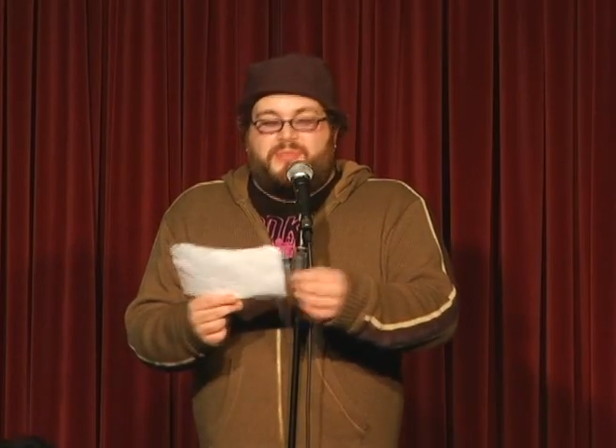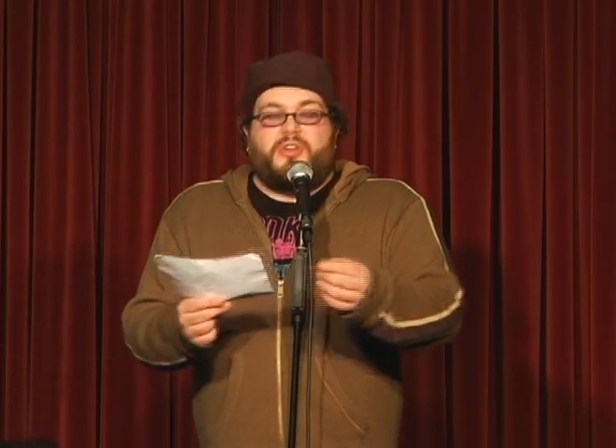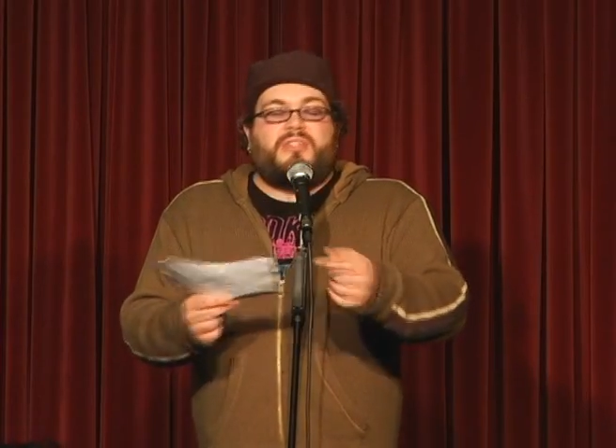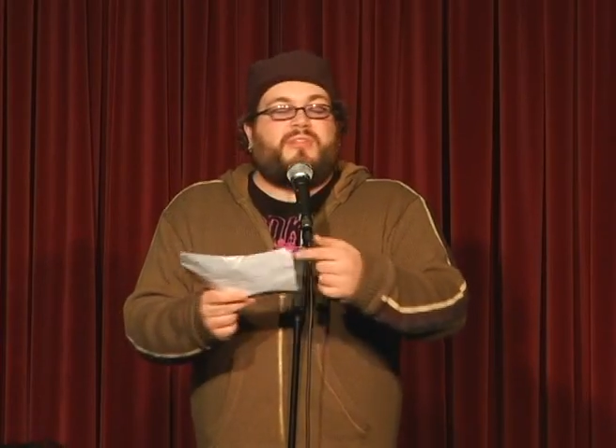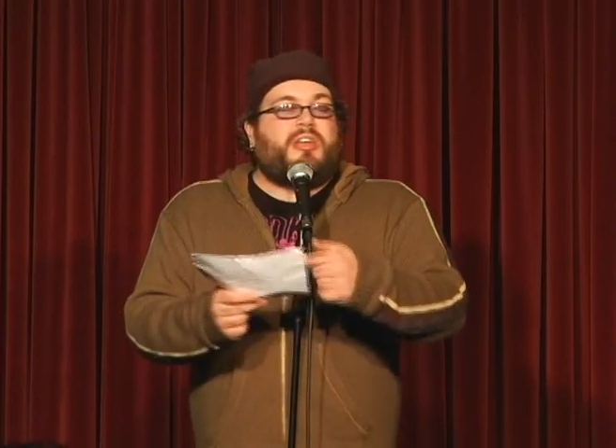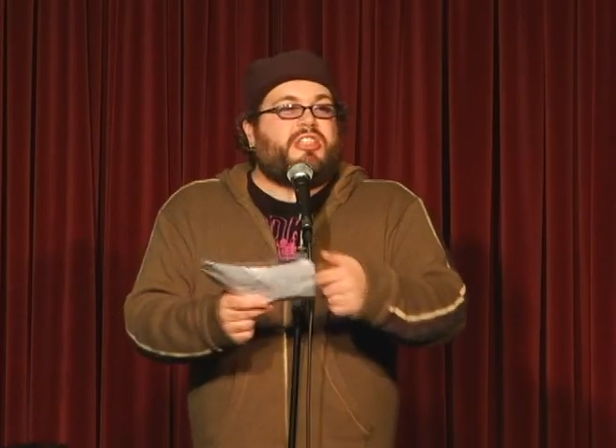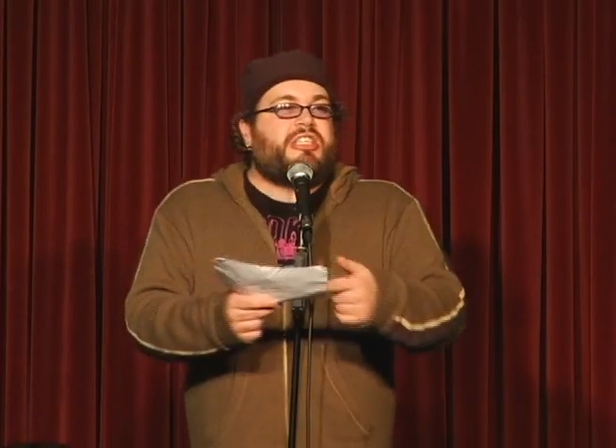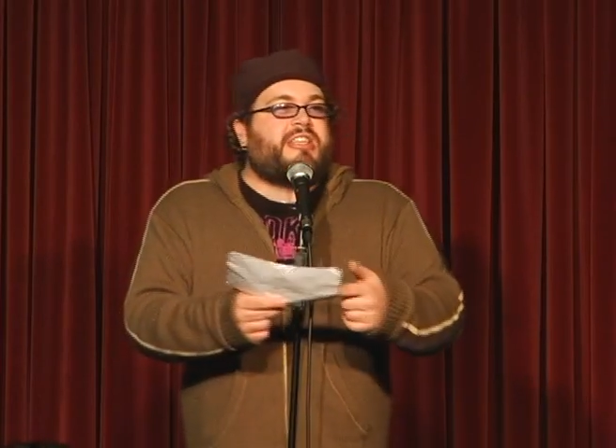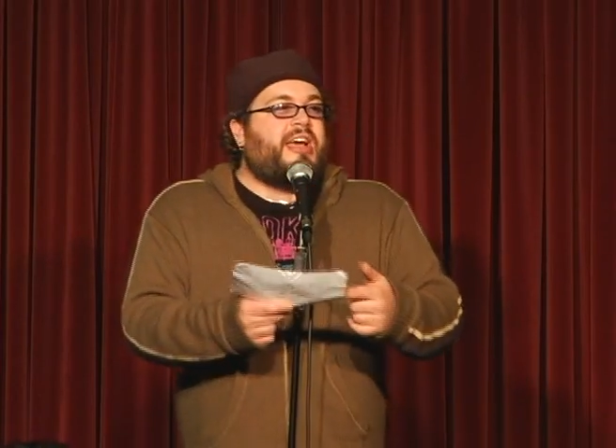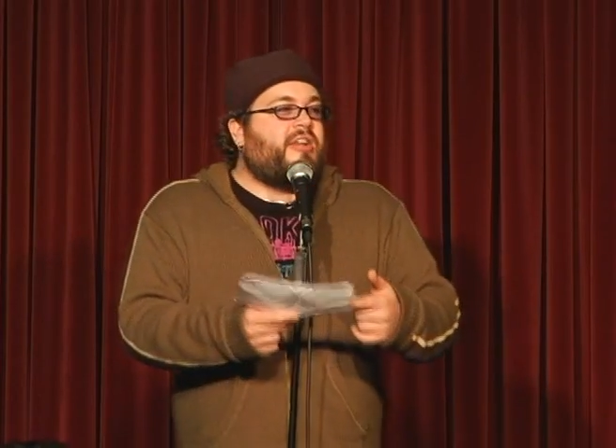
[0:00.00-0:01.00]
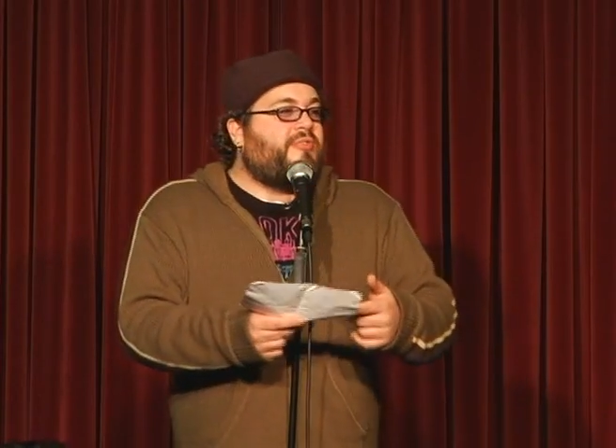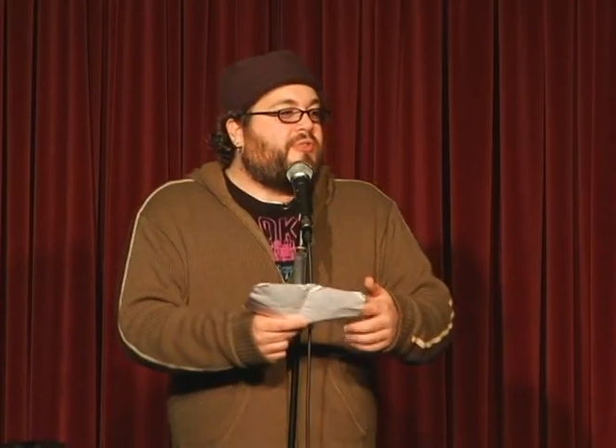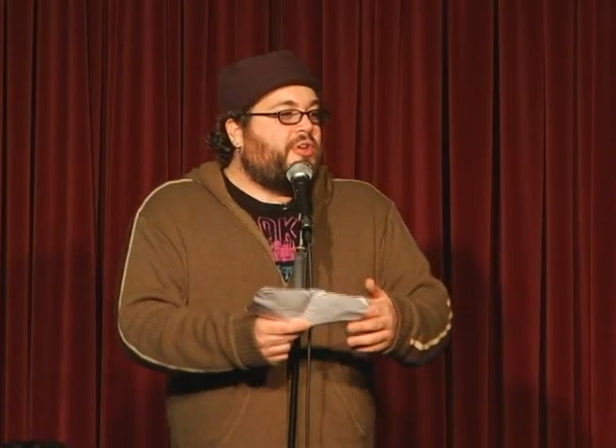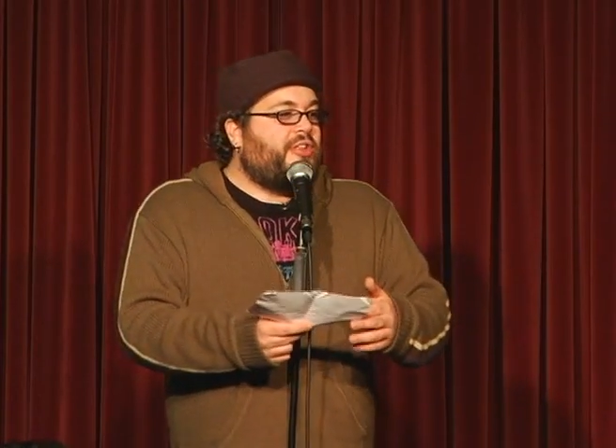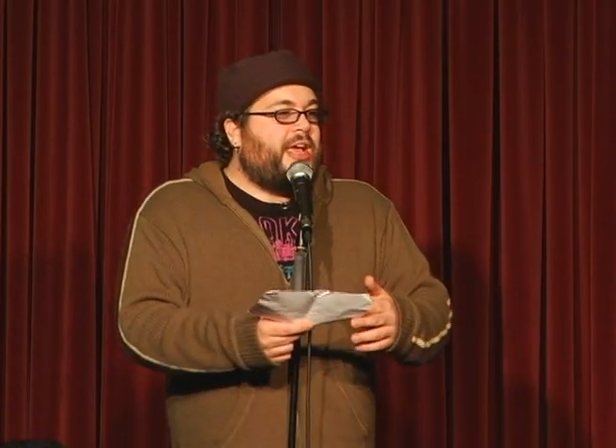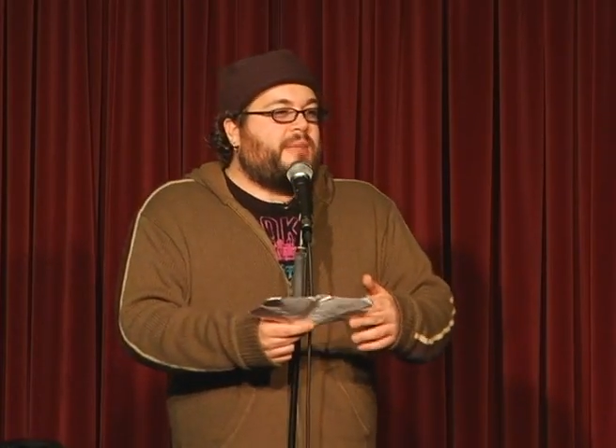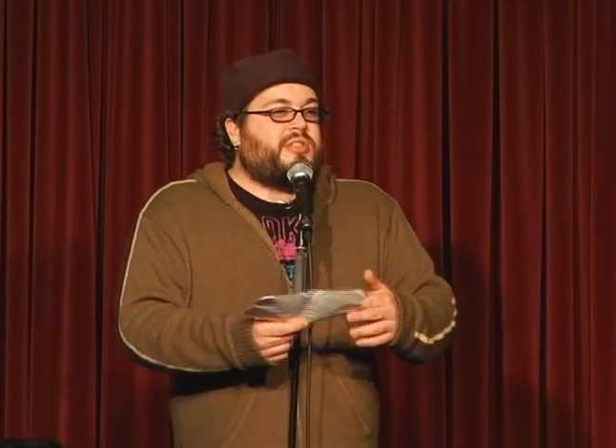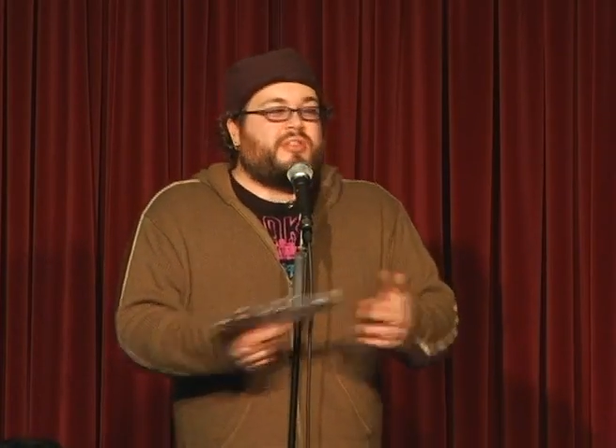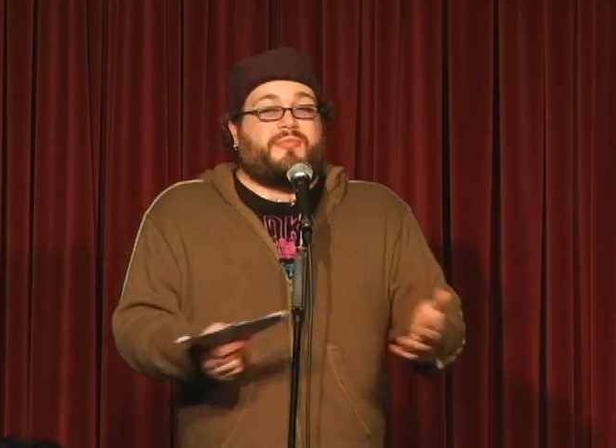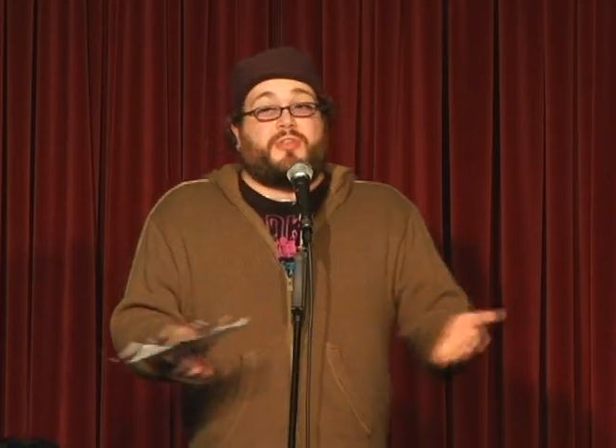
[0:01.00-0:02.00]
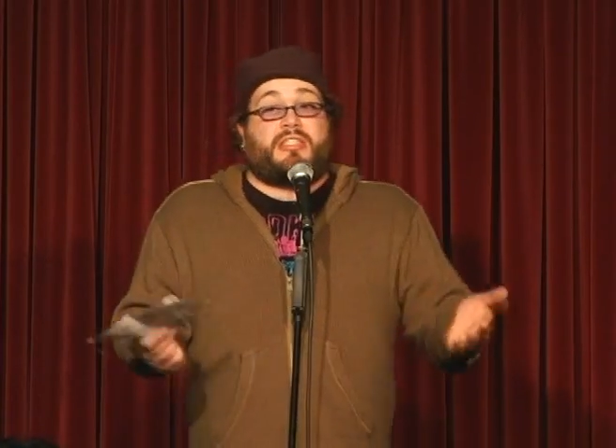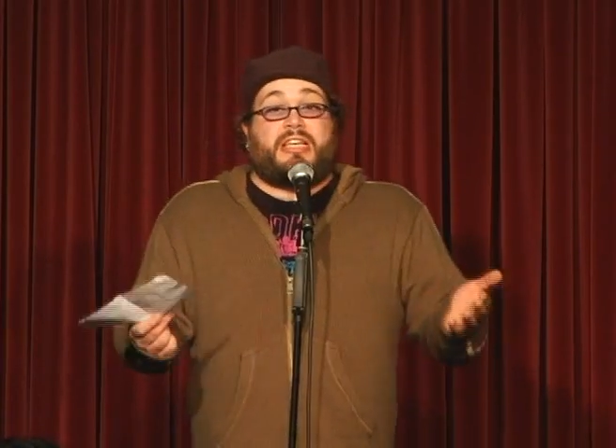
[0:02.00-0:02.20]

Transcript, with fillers: First of all, she signed her full name, so the first